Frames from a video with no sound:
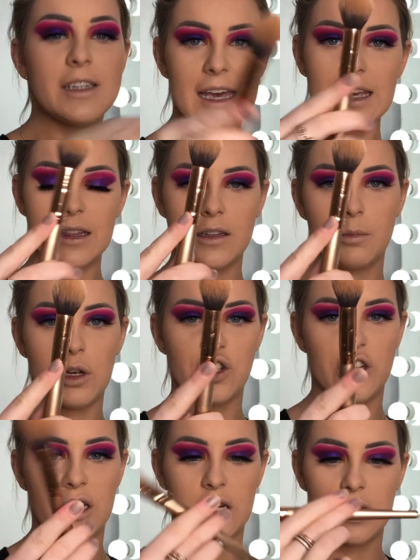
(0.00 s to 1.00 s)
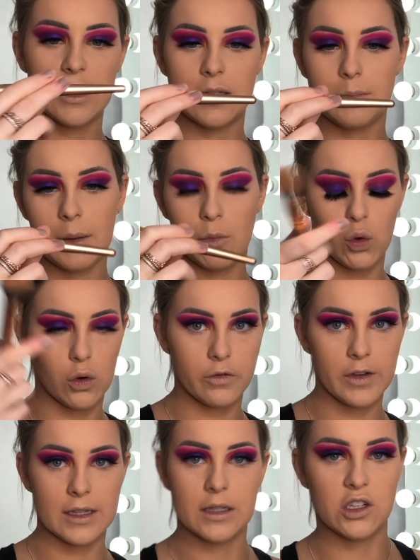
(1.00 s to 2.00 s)
taking this brush here. It's by Morphe.
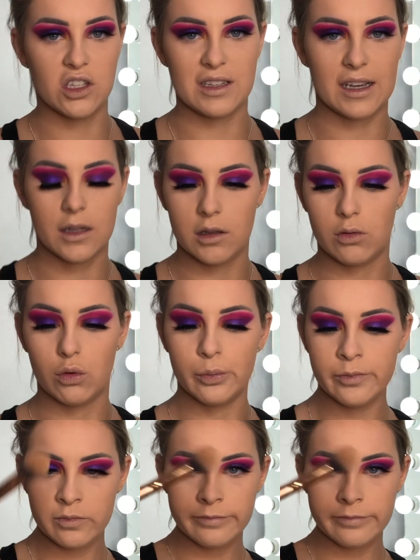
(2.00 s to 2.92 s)
It's just like a little